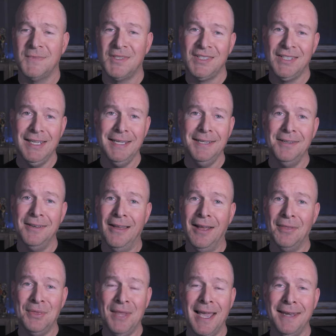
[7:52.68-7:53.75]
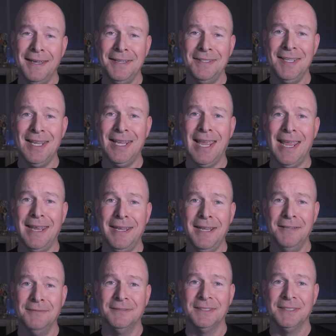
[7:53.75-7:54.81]
See, not that easy,
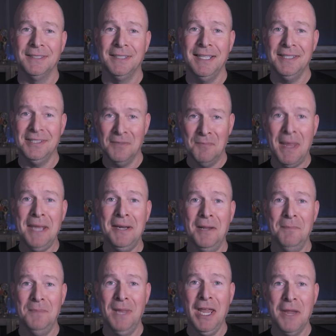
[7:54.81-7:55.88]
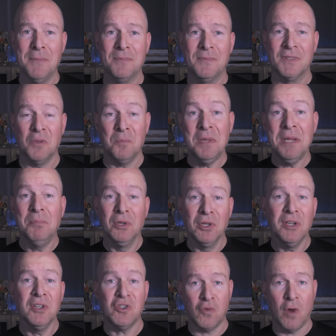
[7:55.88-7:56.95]
Katie. It's a made-up name, so people are
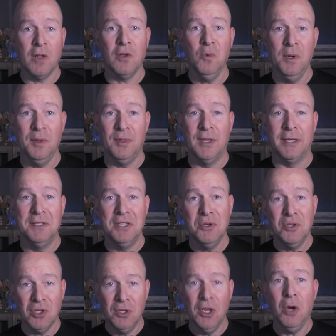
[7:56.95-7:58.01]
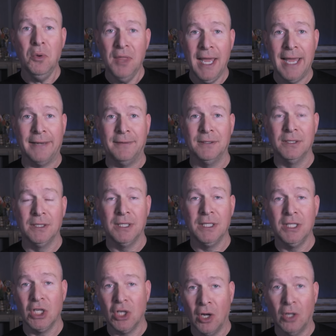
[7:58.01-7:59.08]
going to struggle with it. You should know that.
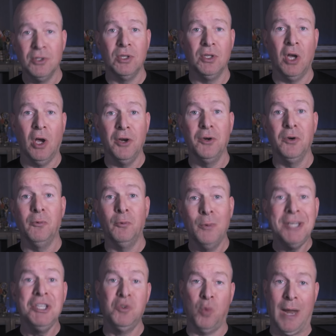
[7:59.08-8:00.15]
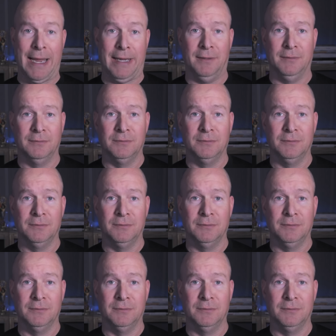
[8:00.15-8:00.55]
You called your daughter Ridgway.